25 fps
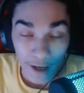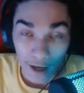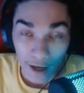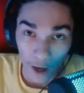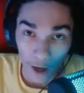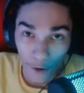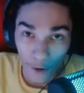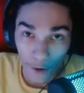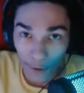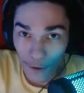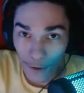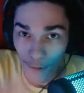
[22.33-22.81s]
I
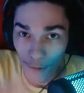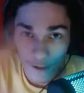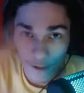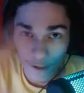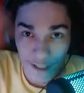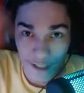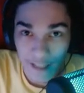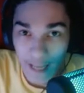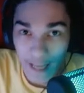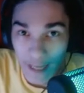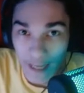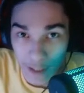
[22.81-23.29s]
don't know if the
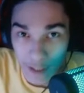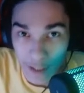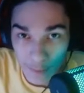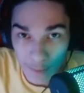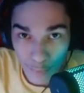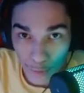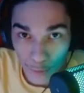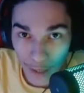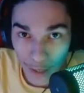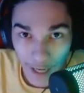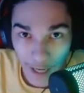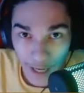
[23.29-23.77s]
game is
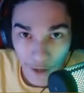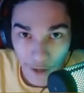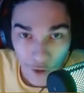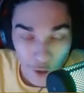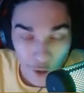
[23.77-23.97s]
brand